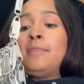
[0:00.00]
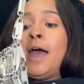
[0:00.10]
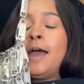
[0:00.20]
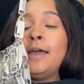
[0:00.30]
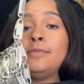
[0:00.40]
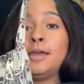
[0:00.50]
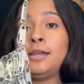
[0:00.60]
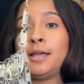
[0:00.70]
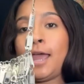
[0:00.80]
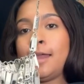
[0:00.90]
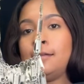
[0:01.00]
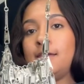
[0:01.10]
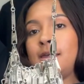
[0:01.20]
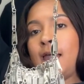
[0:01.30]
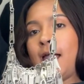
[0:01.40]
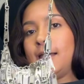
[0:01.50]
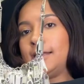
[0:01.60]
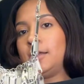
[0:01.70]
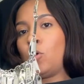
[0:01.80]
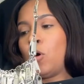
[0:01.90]
that. And then again, I'm
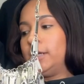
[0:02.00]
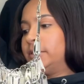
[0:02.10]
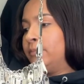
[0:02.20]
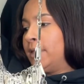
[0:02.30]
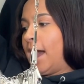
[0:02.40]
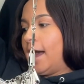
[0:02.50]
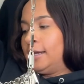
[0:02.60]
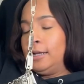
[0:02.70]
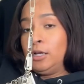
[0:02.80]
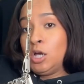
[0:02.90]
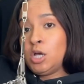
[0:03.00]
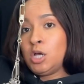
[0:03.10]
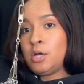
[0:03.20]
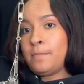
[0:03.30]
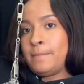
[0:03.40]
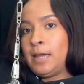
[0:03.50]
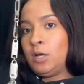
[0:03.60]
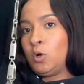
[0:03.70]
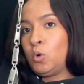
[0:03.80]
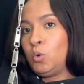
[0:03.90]
going to be adding my
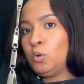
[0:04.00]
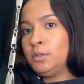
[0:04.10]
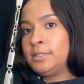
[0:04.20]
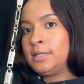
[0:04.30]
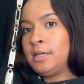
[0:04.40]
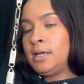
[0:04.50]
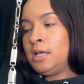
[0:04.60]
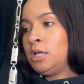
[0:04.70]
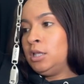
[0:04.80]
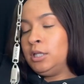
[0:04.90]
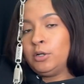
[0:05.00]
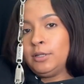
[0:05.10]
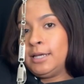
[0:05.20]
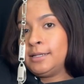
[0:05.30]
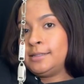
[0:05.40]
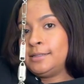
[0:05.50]
gold little links.